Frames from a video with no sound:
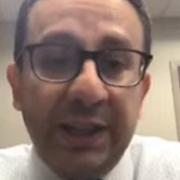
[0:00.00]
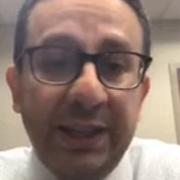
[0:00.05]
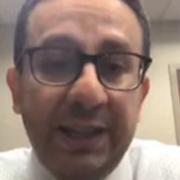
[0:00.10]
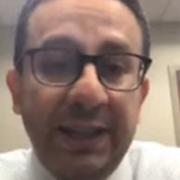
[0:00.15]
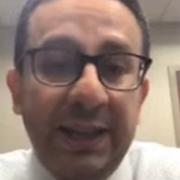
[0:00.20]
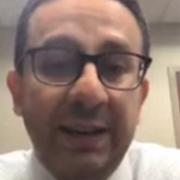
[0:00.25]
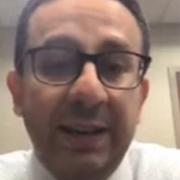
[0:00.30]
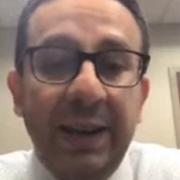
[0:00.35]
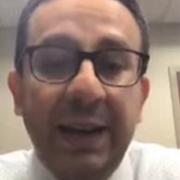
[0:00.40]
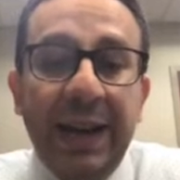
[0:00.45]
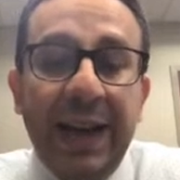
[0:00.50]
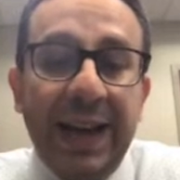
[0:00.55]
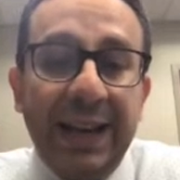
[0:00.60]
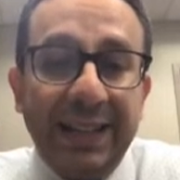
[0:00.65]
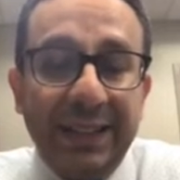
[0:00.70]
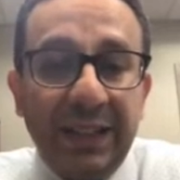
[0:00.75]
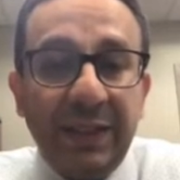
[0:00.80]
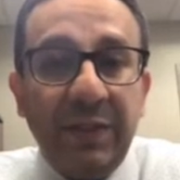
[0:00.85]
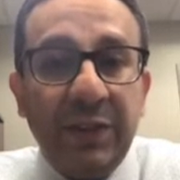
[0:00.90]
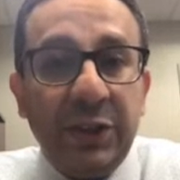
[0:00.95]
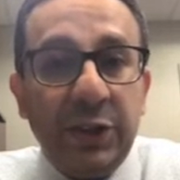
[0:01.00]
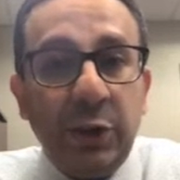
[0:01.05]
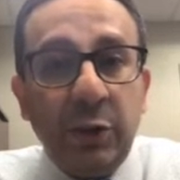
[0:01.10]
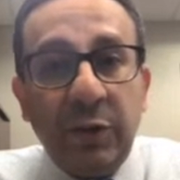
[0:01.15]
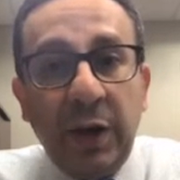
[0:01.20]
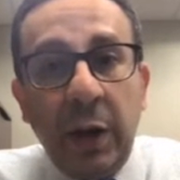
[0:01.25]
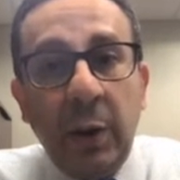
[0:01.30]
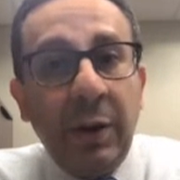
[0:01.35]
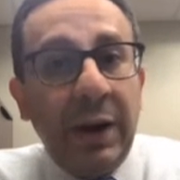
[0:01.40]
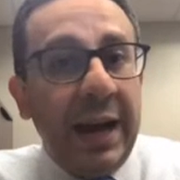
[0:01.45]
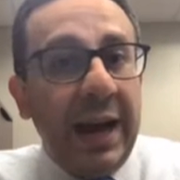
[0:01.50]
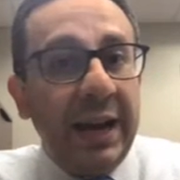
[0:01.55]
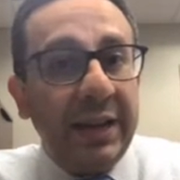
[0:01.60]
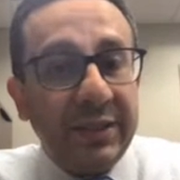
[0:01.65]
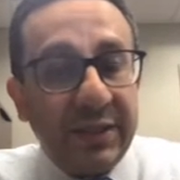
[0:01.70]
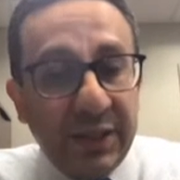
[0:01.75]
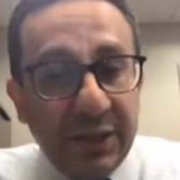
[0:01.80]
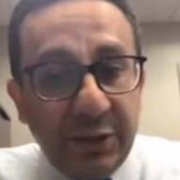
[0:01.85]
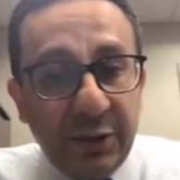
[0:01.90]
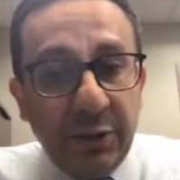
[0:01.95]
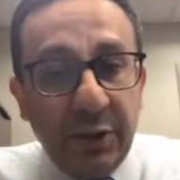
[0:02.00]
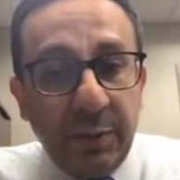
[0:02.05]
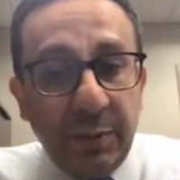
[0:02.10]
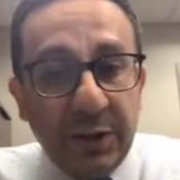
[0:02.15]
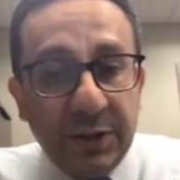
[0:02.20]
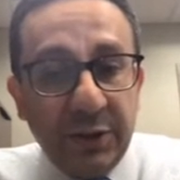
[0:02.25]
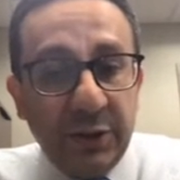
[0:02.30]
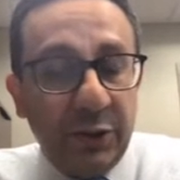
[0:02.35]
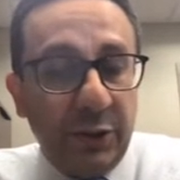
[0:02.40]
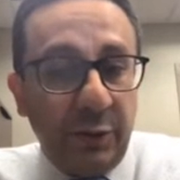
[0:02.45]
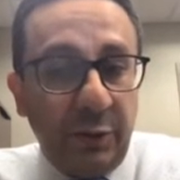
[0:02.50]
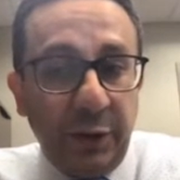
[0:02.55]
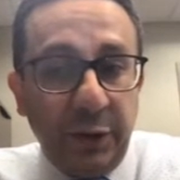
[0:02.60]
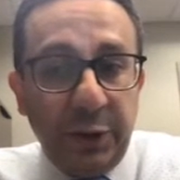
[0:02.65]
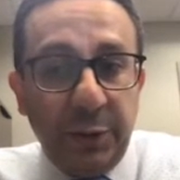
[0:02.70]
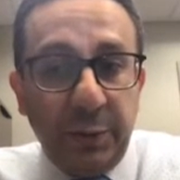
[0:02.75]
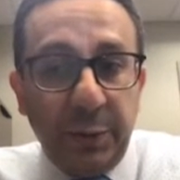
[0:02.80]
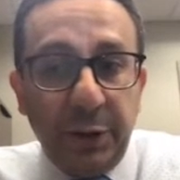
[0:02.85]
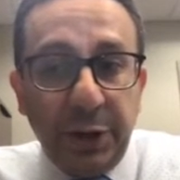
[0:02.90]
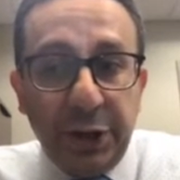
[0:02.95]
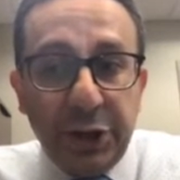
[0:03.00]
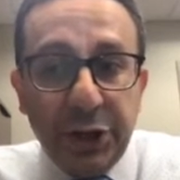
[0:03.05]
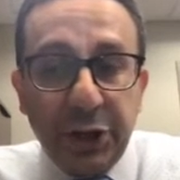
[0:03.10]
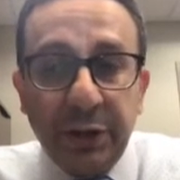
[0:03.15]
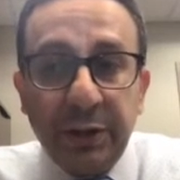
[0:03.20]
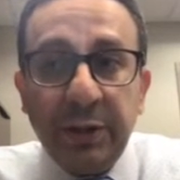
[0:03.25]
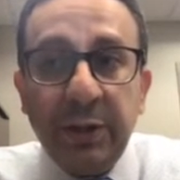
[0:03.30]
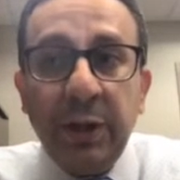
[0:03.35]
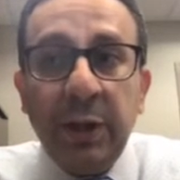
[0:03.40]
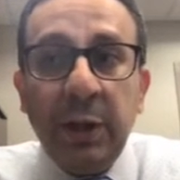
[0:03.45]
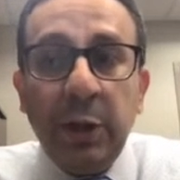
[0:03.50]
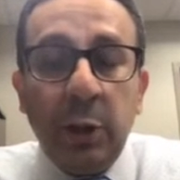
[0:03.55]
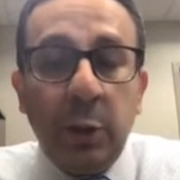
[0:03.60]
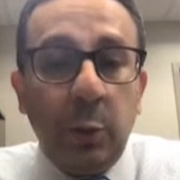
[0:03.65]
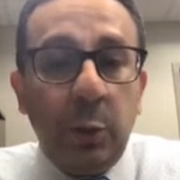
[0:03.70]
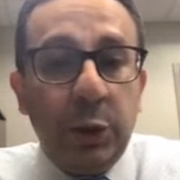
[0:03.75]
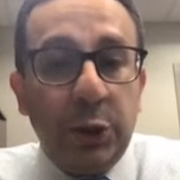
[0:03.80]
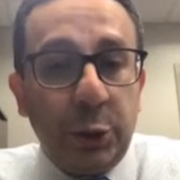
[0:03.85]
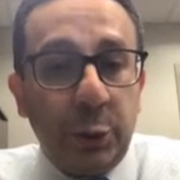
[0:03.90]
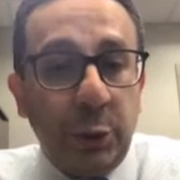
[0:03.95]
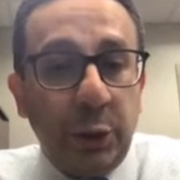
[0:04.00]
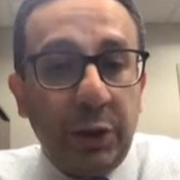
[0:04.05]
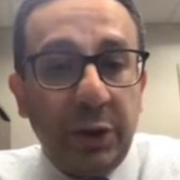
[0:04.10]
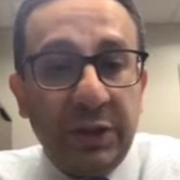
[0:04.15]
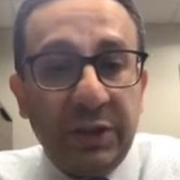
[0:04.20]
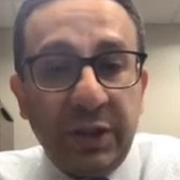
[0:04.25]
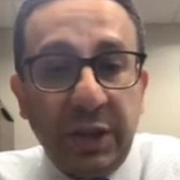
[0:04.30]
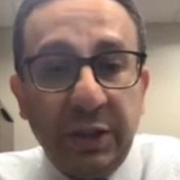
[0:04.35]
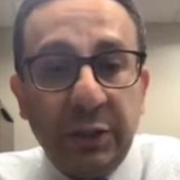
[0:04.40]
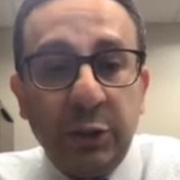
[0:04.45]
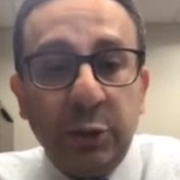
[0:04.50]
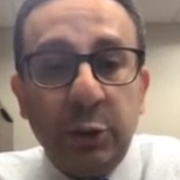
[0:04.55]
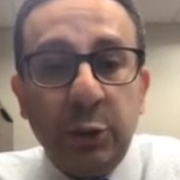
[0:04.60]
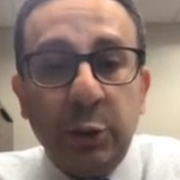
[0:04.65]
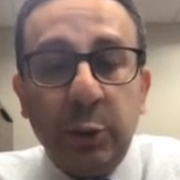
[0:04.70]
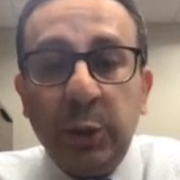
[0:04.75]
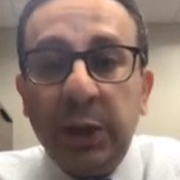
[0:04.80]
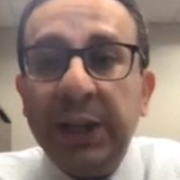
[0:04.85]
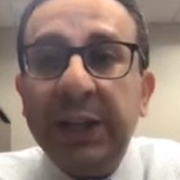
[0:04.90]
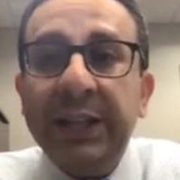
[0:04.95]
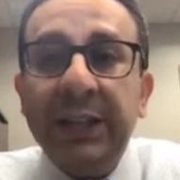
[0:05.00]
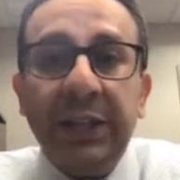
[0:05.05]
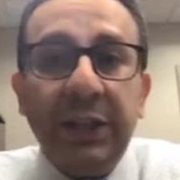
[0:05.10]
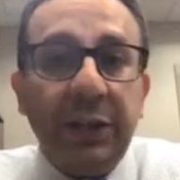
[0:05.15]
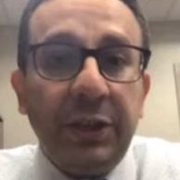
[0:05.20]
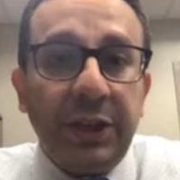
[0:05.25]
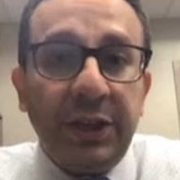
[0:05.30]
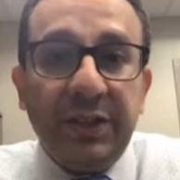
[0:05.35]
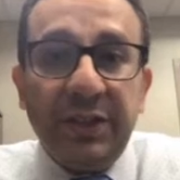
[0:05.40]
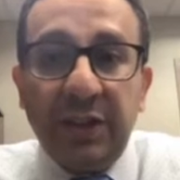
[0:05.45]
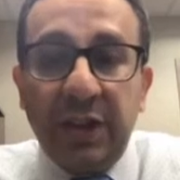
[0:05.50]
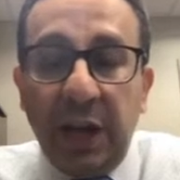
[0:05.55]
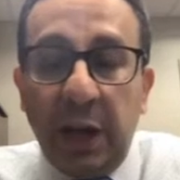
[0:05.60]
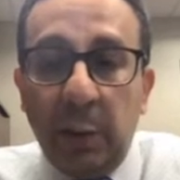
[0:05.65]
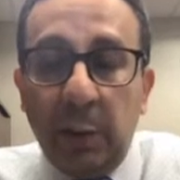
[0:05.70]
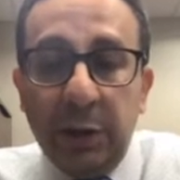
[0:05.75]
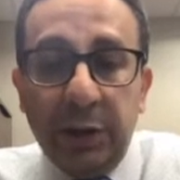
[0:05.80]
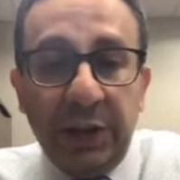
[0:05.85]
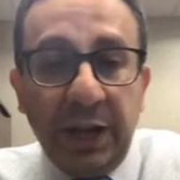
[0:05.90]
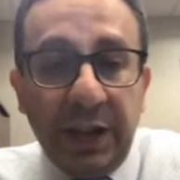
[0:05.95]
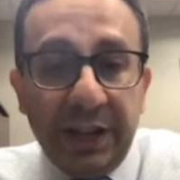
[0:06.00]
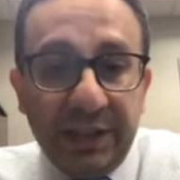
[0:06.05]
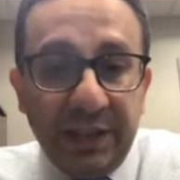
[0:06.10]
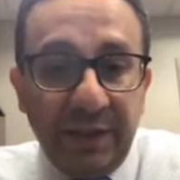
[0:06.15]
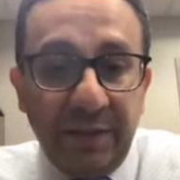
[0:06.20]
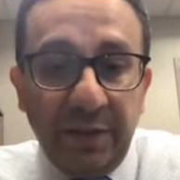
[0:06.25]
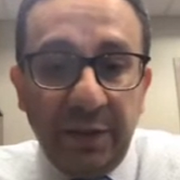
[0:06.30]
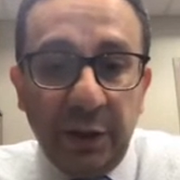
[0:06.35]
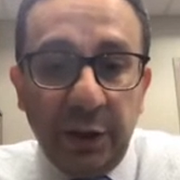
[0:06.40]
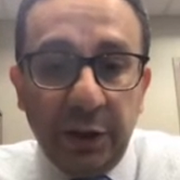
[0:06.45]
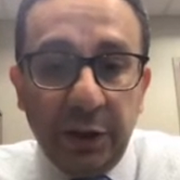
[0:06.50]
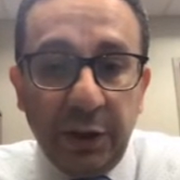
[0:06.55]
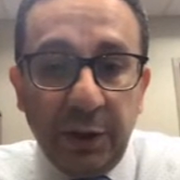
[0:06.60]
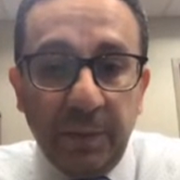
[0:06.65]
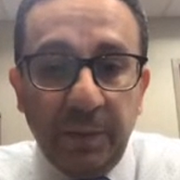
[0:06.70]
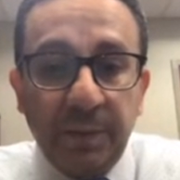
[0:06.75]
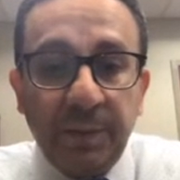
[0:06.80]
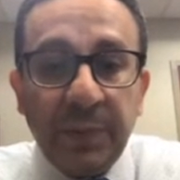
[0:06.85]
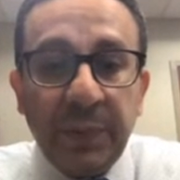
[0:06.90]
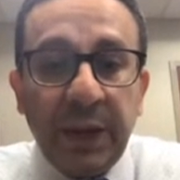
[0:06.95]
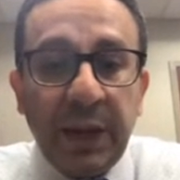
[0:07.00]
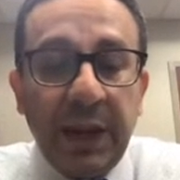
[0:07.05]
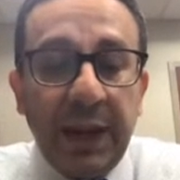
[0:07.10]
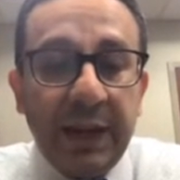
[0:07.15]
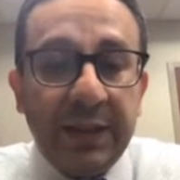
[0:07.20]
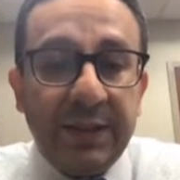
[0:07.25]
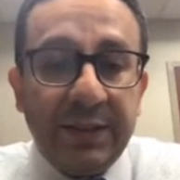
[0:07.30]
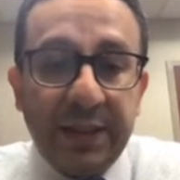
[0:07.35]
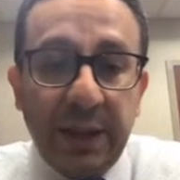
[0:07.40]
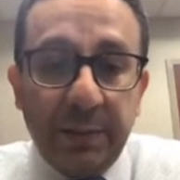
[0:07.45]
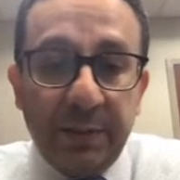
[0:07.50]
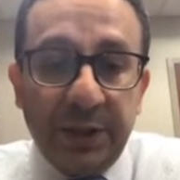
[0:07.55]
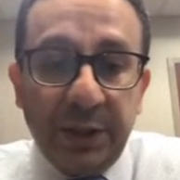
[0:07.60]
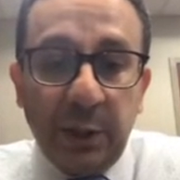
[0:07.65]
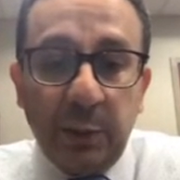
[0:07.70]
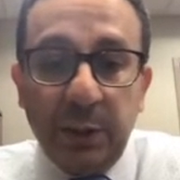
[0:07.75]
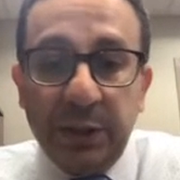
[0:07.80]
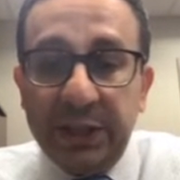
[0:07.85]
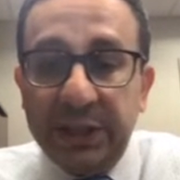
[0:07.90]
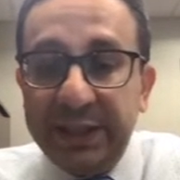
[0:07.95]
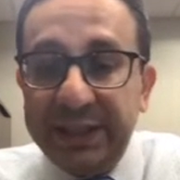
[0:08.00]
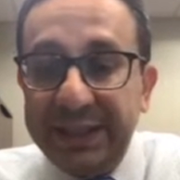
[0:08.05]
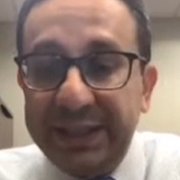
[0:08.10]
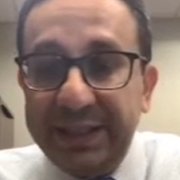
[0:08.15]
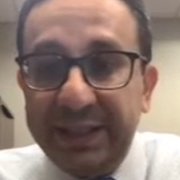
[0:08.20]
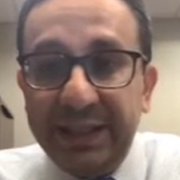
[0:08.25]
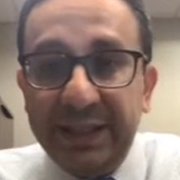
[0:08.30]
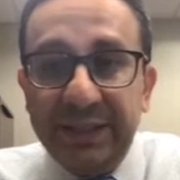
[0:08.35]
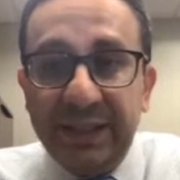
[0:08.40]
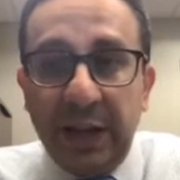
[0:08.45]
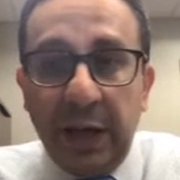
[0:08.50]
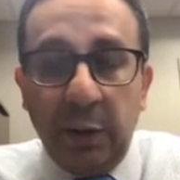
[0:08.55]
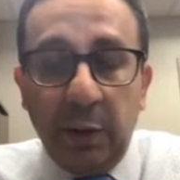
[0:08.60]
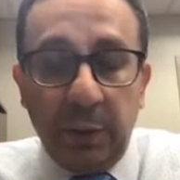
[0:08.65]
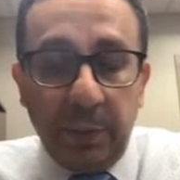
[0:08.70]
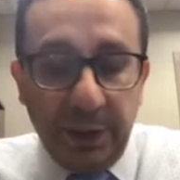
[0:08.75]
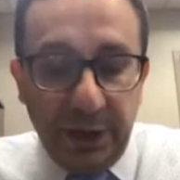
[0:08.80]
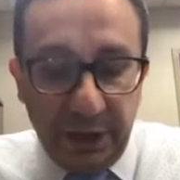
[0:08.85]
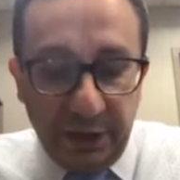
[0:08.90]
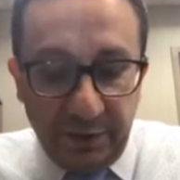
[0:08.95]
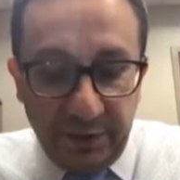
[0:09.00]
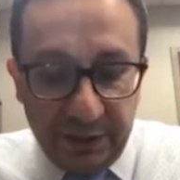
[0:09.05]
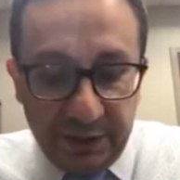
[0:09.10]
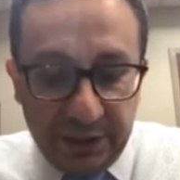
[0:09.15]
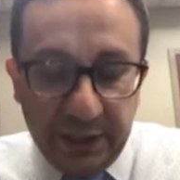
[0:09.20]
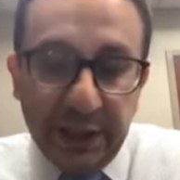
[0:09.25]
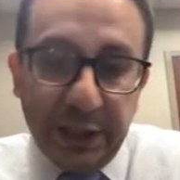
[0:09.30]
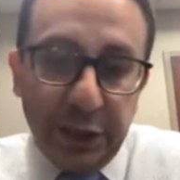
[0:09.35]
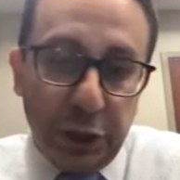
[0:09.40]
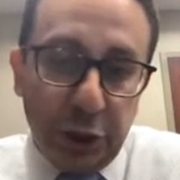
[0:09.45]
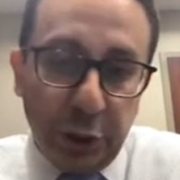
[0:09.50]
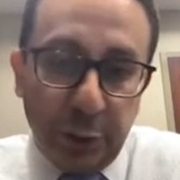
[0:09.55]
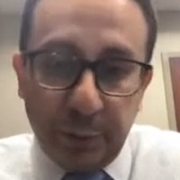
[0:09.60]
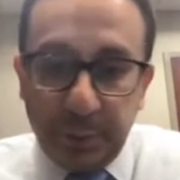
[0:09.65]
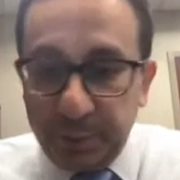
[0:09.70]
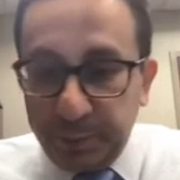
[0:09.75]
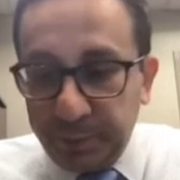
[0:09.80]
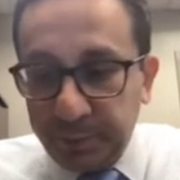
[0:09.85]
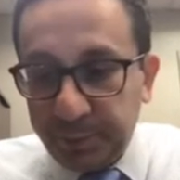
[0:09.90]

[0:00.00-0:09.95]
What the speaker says: in the activity of our accessory muscles of respiration, which will result usually in decrease in our tidal volume and subsequently decrease in our minute ventilation.